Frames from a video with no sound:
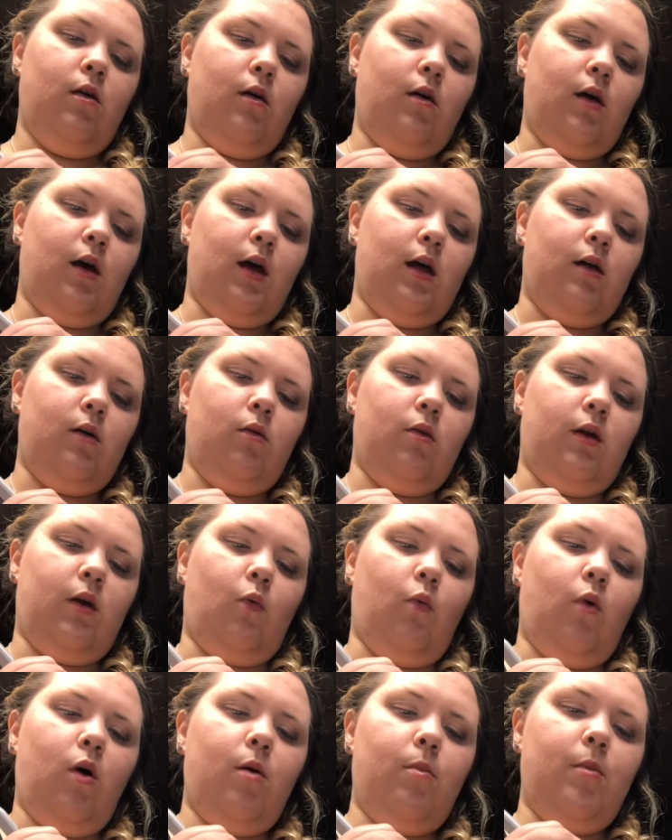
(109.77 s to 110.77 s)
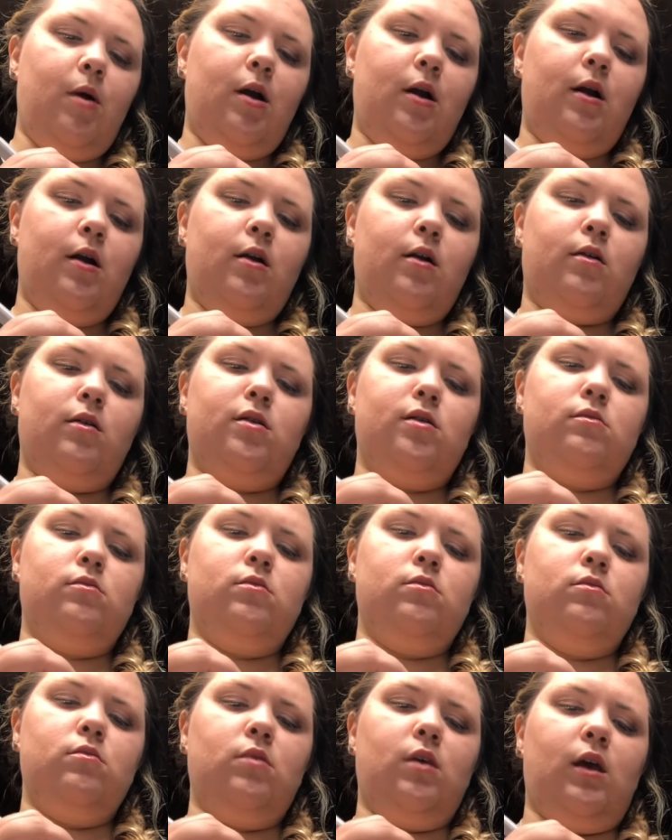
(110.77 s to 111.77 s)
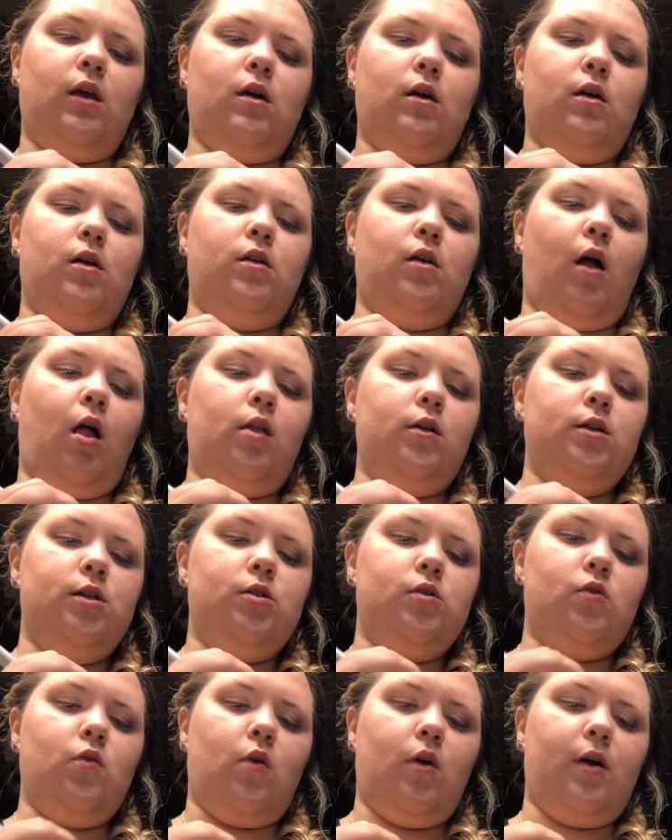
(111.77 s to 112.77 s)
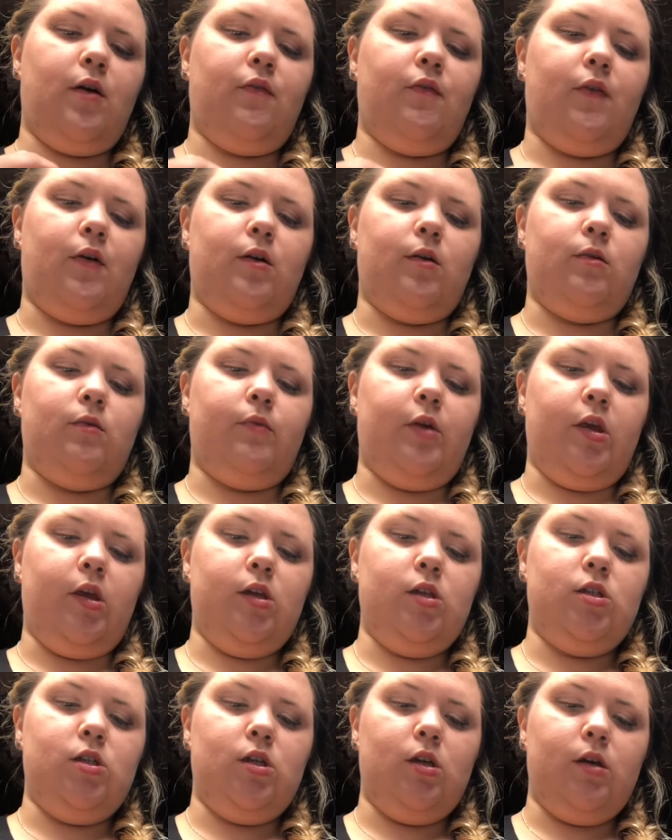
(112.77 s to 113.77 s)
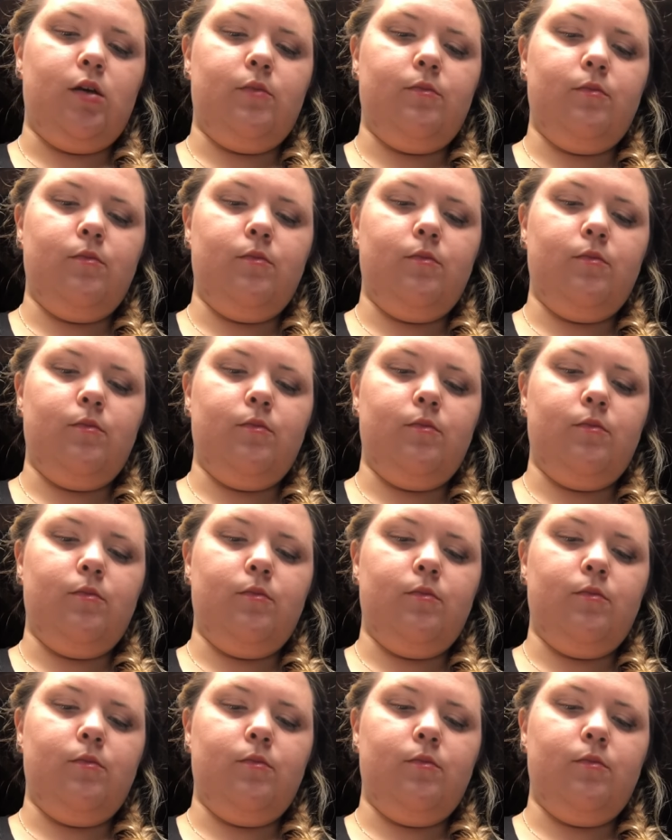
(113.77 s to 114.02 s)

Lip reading: at like Walmart or like a dollar store for really cheap.